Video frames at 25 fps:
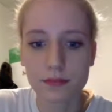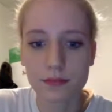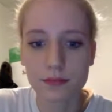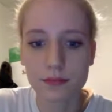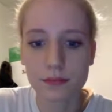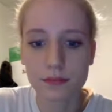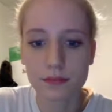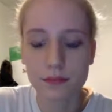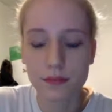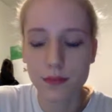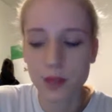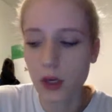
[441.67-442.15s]

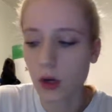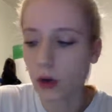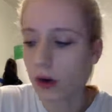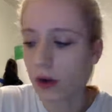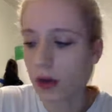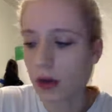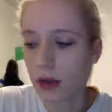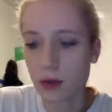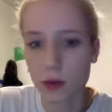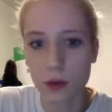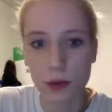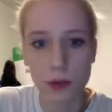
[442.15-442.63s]
Okay,
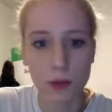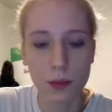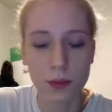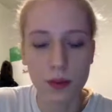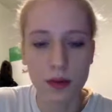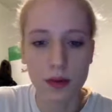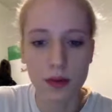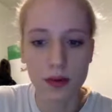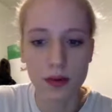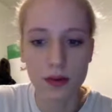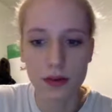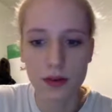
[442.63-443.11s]
super.
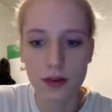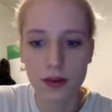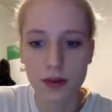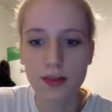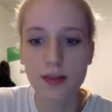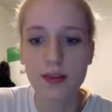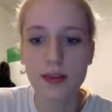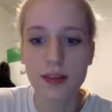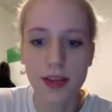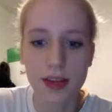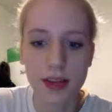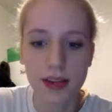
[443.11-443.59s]
Then
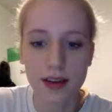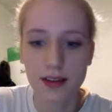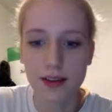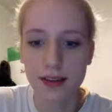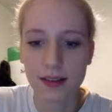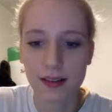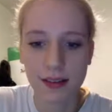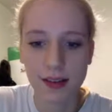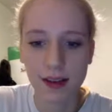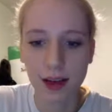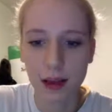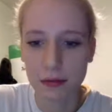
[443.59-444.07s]
I'll
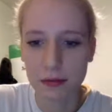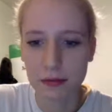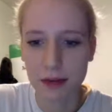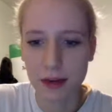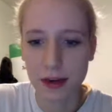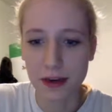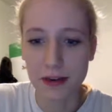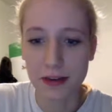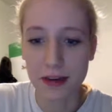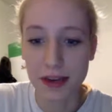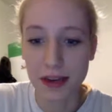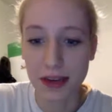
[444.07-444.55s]
figure it
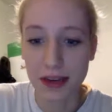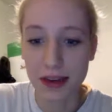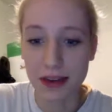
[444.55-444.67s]
out.